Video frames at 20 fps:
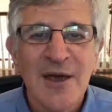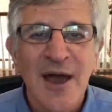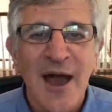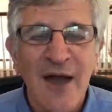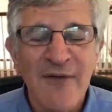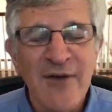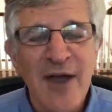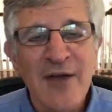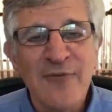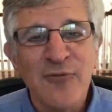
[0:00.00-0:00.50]

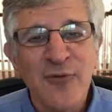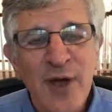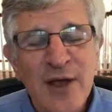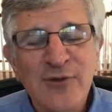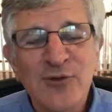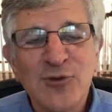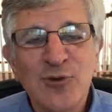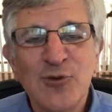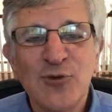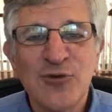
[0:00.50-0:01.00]
I've had
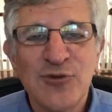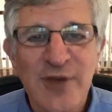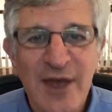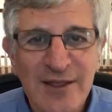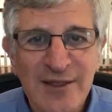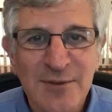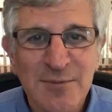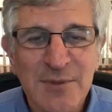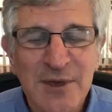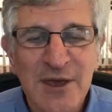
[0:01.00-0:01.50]
friends who've
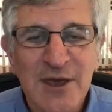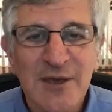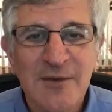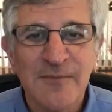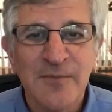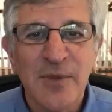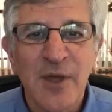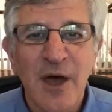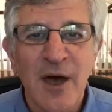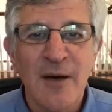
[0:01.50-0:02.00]
said to
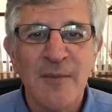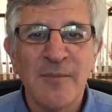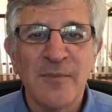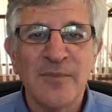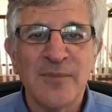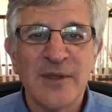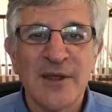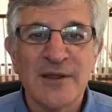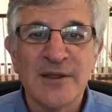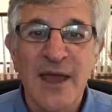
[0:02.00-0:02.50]
me
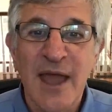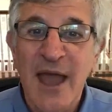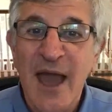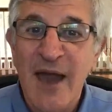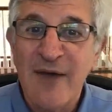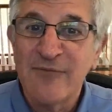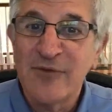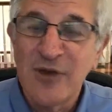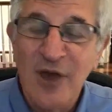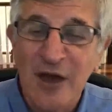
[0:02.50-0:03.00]
that they
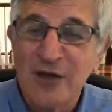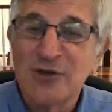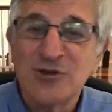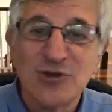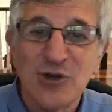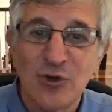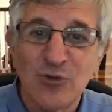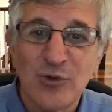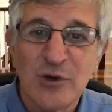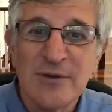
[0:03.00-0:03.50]
have young
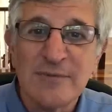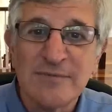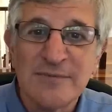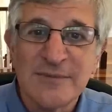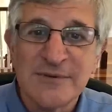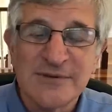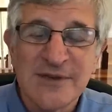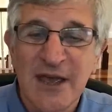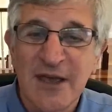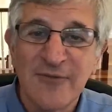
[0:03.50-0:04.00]
children,
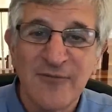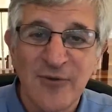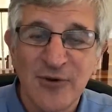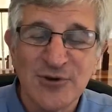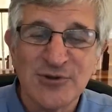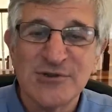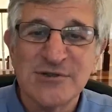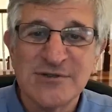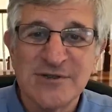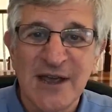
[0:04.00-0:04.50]
say
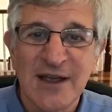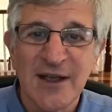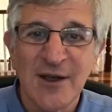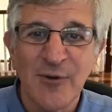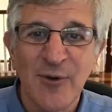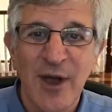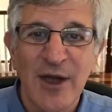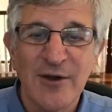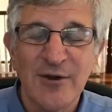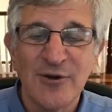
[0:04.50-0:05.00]
first and second
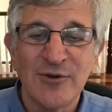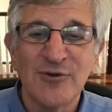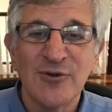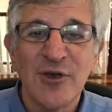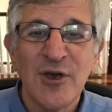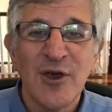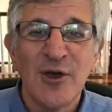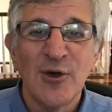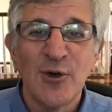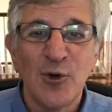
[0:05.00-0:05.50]
graders,
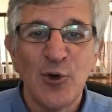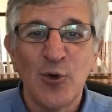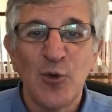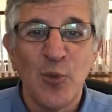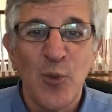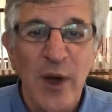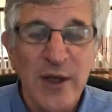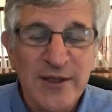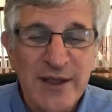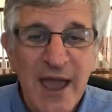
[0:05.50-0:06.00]
who,
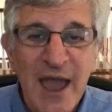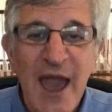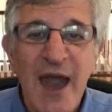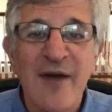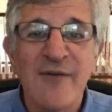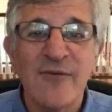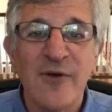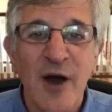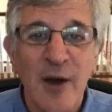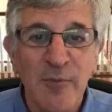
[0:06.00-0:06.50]
when they
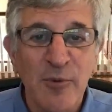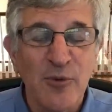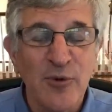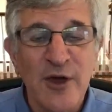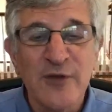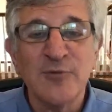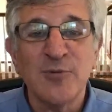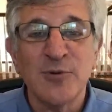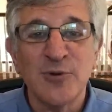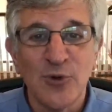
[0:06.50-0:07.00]
have upper
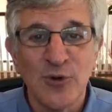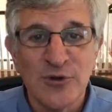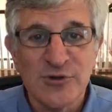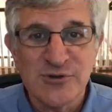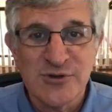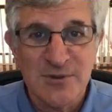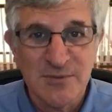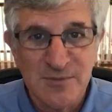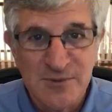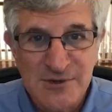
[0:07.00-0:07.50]
respiratory
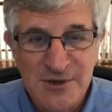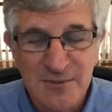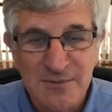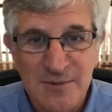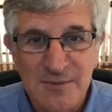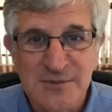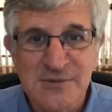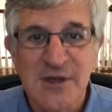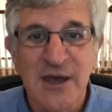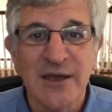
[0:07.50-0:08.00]

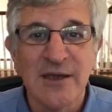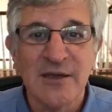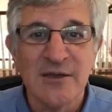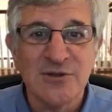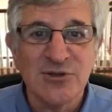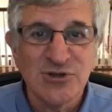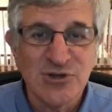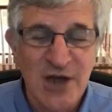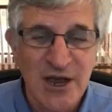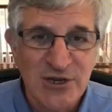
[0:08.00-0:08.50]
symptoms like
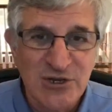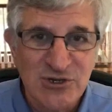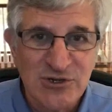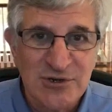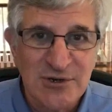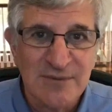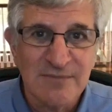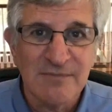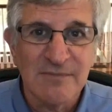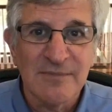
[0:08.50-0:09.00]

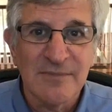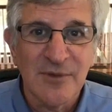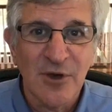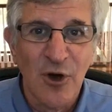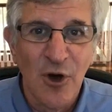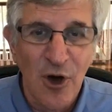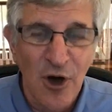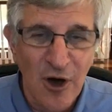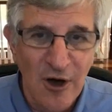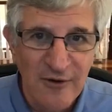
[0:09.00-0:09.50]
congestion,
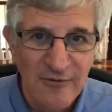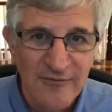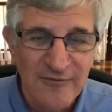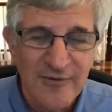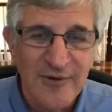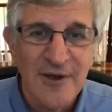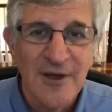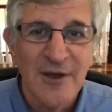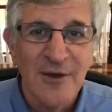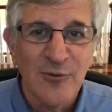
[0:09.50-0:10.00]
cough,
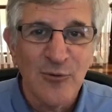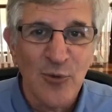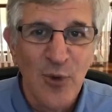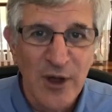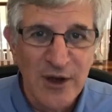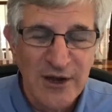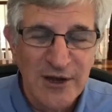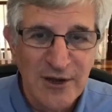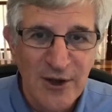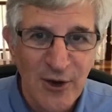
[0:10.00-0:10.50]

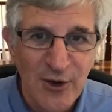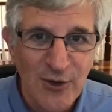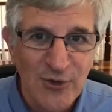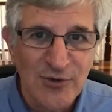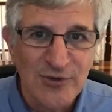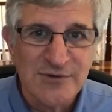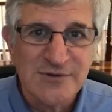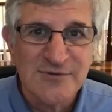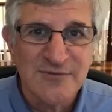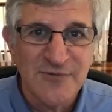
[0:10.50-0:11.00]
runny
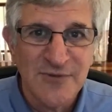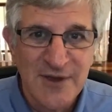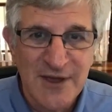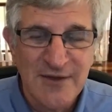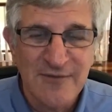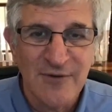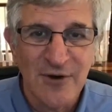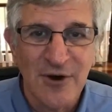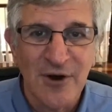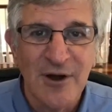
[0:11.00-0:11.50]
nose,
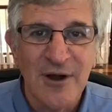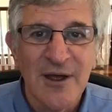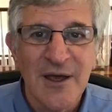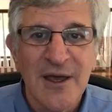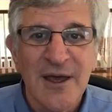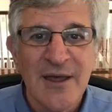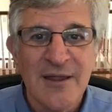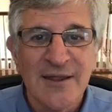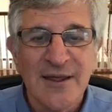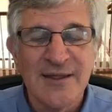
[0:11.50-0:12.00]
fever,
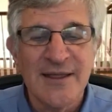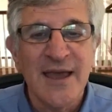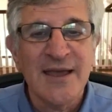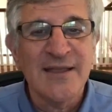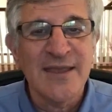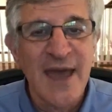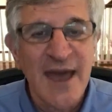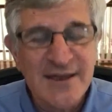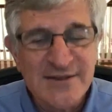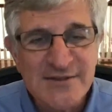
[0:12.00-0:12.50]
that they
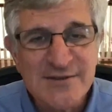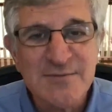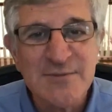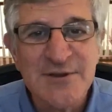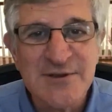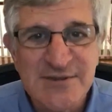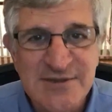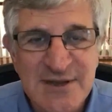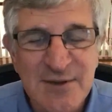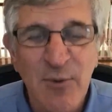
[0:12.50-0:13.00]
test them
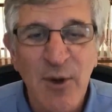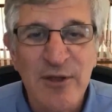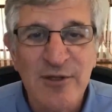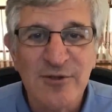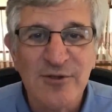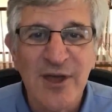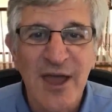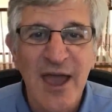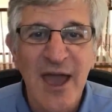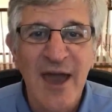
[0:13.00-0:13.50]
to see
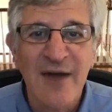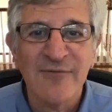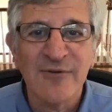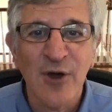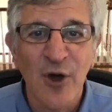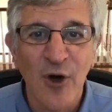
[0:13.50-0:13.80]
whether they have